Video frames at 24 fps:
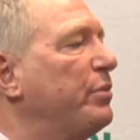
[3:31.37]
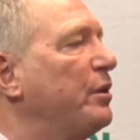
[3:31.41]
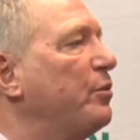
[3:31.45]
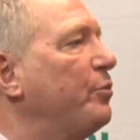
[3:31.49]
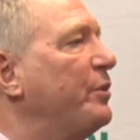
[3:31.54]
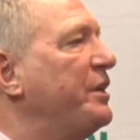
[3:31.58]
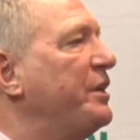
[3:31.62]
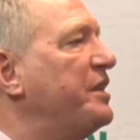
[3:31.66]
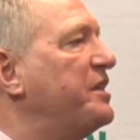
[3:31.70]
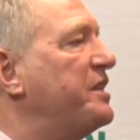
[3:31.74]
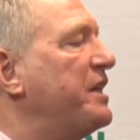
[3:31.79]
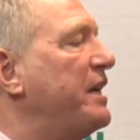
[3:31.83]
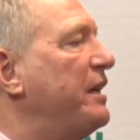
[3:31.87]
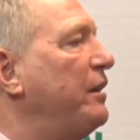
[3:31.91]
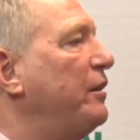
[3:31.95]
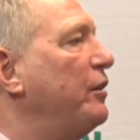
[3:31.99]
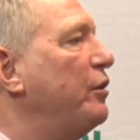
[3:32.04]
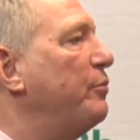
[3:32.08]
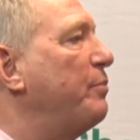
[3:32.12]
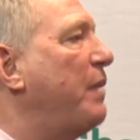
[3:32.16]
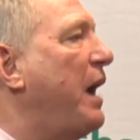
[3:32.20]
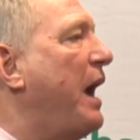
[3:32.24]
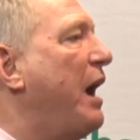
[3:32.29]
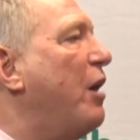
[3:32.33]
but we tell
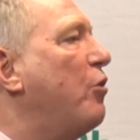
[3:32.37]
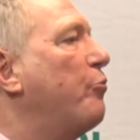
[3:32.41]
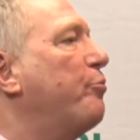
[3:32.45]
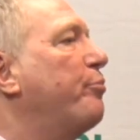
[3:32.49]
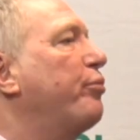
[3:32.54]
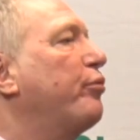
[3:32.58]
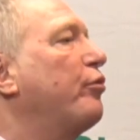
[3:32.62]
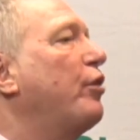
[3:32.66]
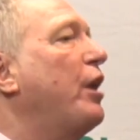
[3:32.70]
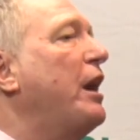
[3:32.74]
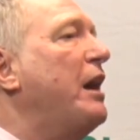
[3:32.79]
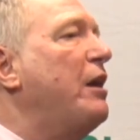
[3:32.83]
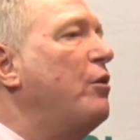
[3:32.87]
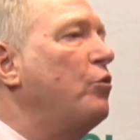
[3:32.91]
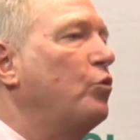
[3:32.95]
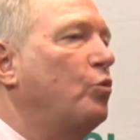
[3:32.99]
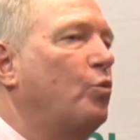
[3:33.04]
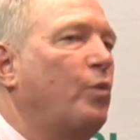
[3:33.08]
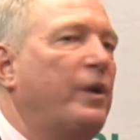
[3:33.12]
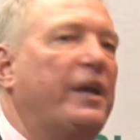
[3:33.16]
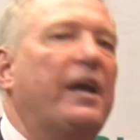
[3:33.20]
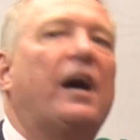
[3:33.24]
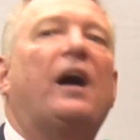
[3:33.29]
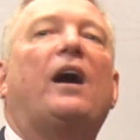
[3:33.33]
them how proud
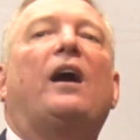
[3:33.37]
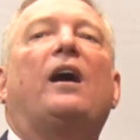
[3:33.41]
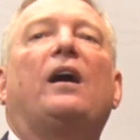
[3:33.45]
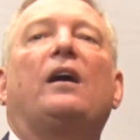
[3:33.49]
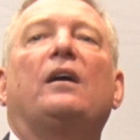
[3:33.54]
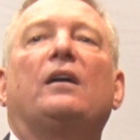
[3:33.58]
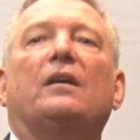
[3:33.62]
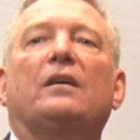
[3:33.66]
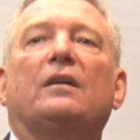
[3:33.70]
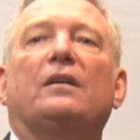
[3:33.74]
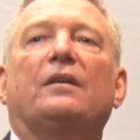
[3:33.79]
we are